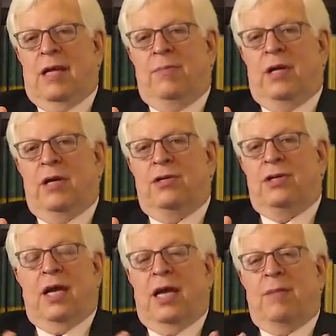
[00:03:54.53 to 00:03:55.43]
I'm gun
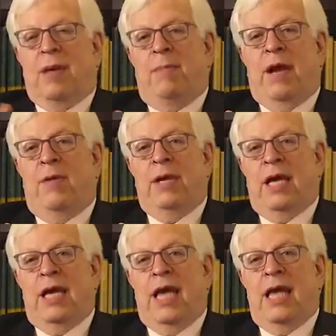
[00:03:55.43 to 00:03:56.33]
shy, I'm not marrying
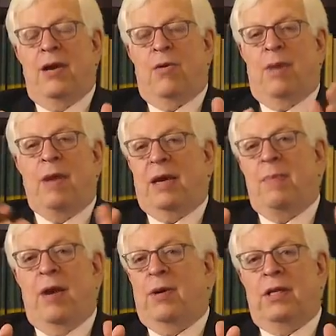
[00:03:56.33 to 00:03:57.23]
again, or I'm not
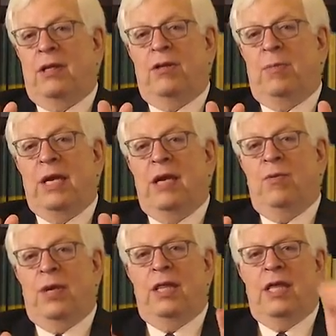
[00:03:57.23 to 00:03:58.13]
marrying to
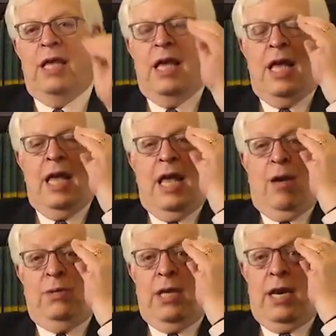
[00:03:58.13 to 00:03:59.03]
begin with. I
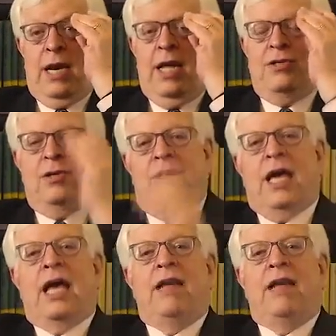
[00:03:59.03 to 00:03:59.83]
always had an answer to that.